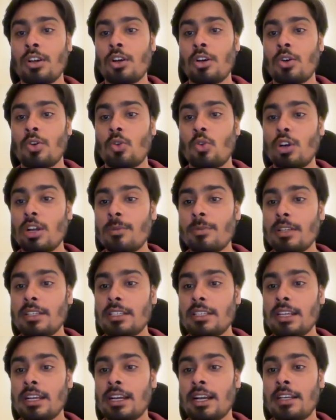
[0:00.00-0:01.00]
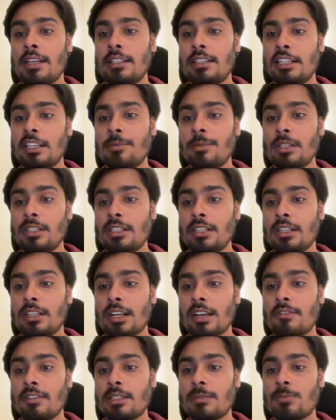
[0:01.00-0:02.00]
ODBC and JDBC
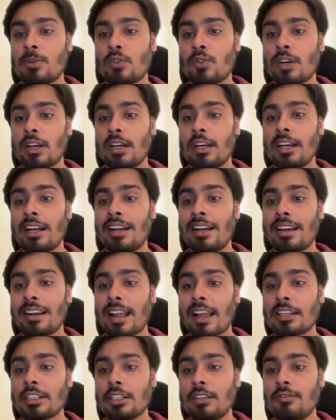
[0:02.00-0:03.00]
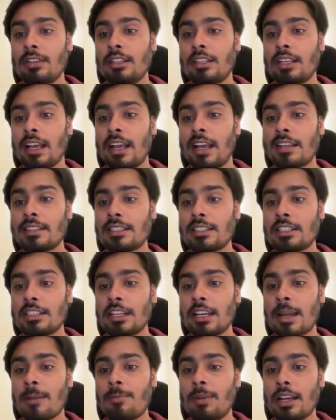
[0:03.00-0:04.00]
drivers provide interaction with
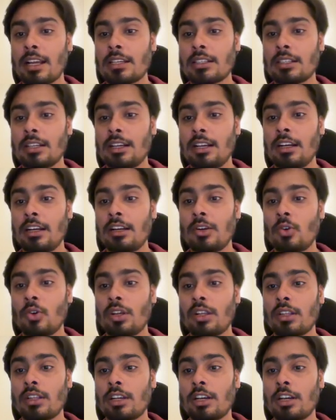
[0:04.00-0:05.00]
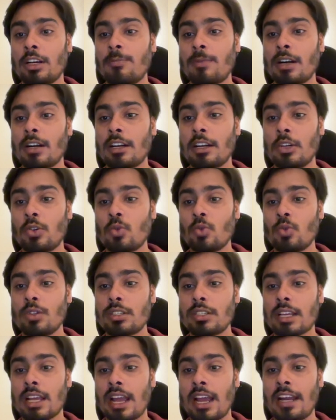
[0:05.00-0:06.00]
existing applications including third-party
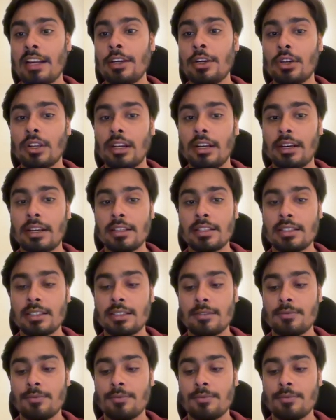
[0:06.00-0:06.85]
tools and utilities.